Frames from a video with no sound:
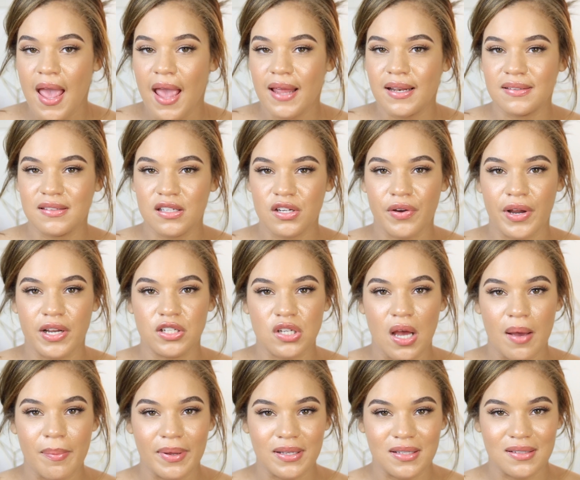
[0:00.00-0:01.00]
it does a great
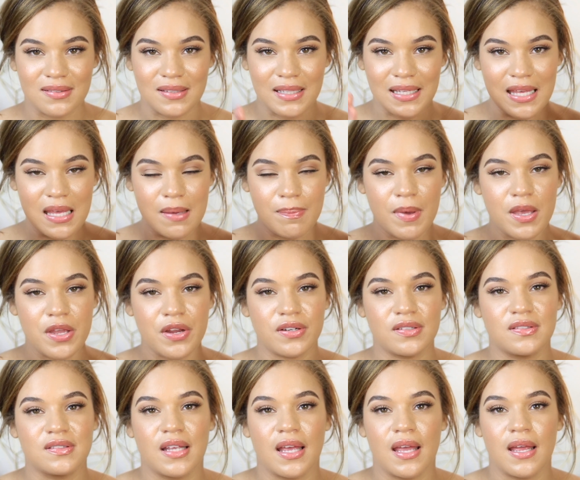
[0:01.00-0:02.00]
job at just keeping your
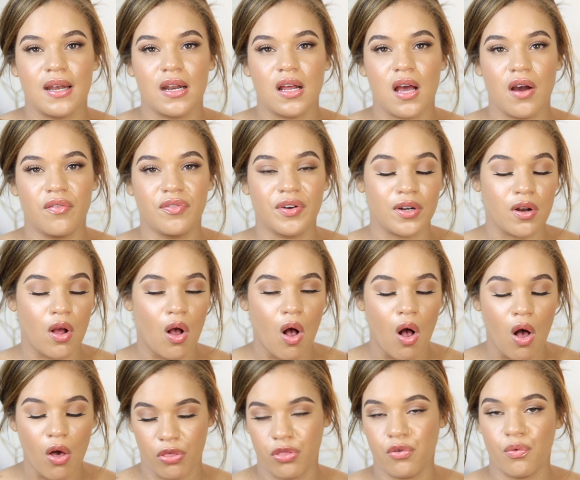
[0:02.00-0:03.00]
skin covered
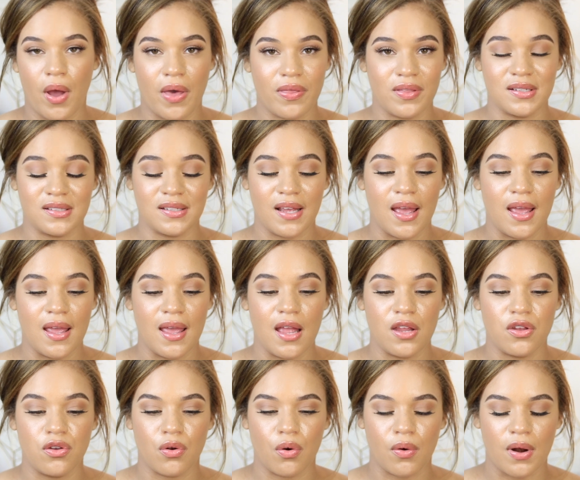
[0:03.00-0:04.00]
all throughout the day,
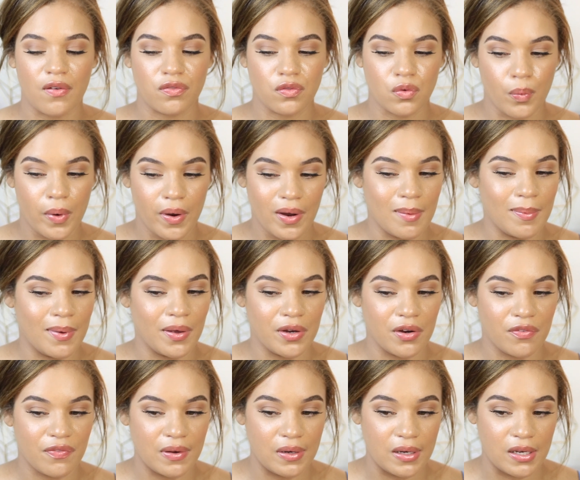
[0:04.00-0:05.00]
and you don't have to worry about
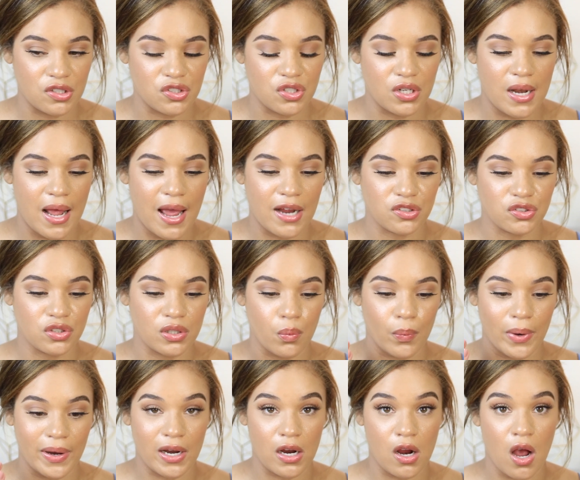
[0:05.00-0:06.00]
your foundation actually
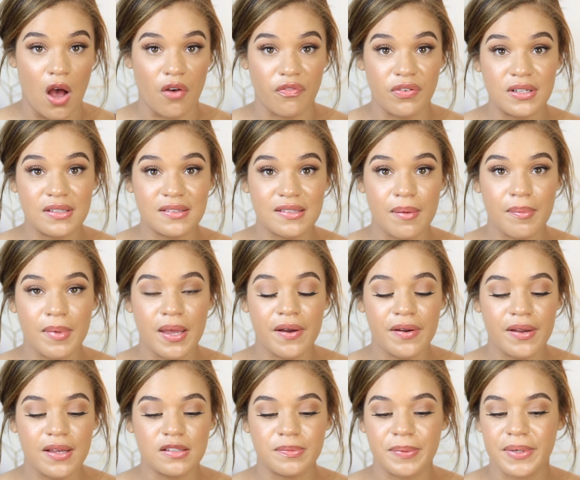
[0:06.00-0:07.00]
wearing off in some
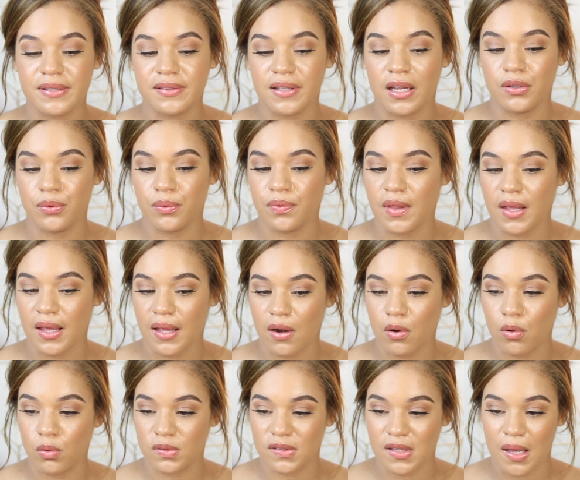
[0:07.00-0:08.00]
areas, because I do think it
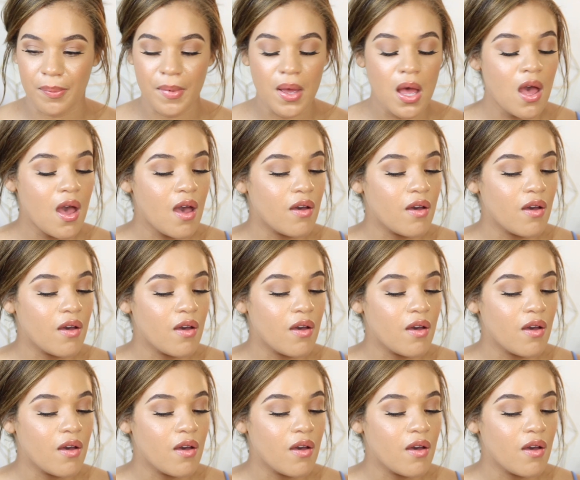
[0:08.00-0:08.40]
holds up